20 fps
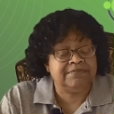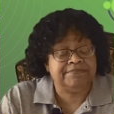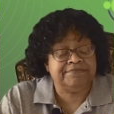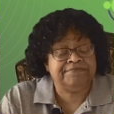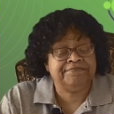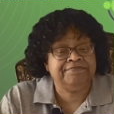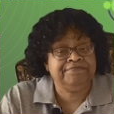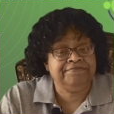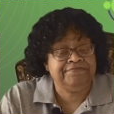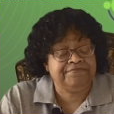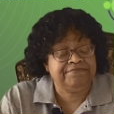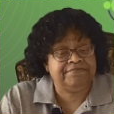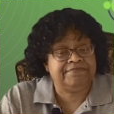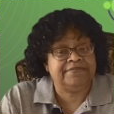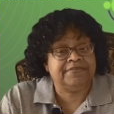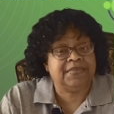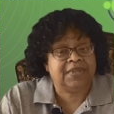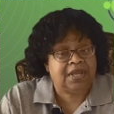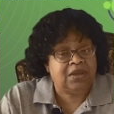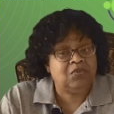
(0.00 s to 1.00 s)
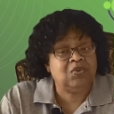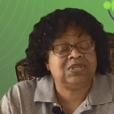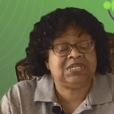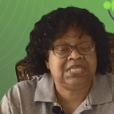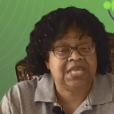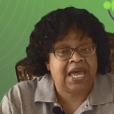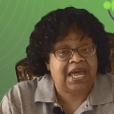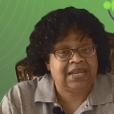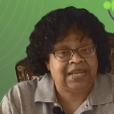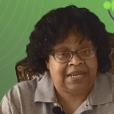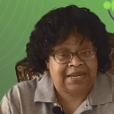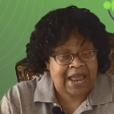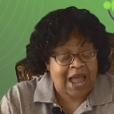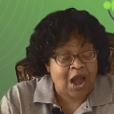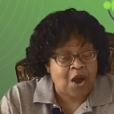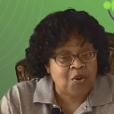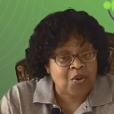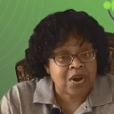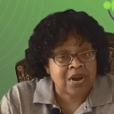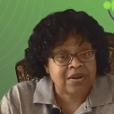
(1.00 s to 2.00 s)
hmm, what's that, an
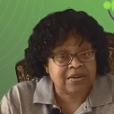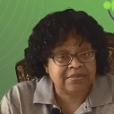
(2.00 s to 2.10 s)
hour?